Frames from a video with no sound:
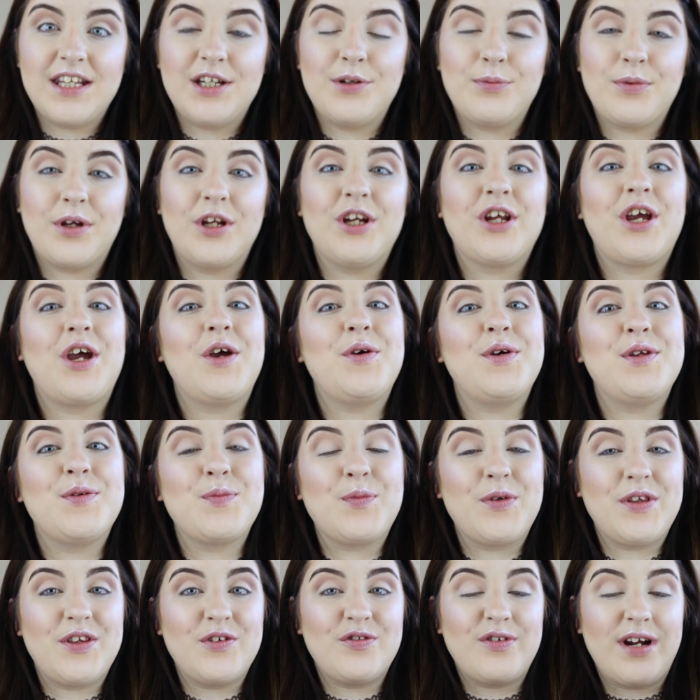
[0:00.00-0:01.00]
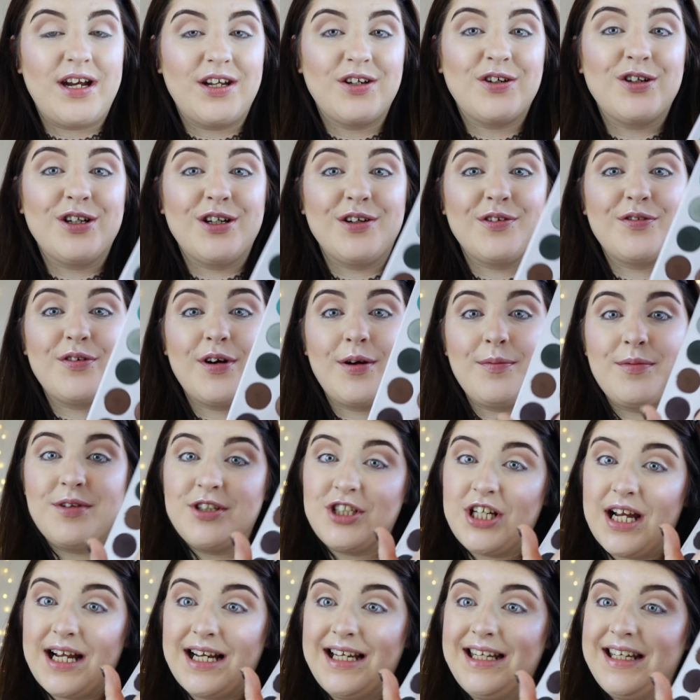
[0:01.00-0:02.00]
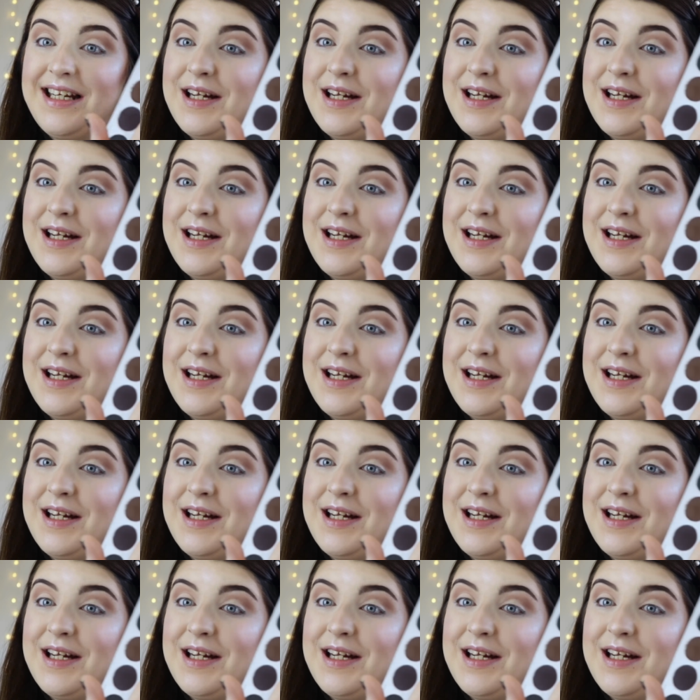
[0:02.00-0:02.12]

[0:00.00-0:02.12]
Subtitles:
then I'm going to go in with the red colour from the Jaclyn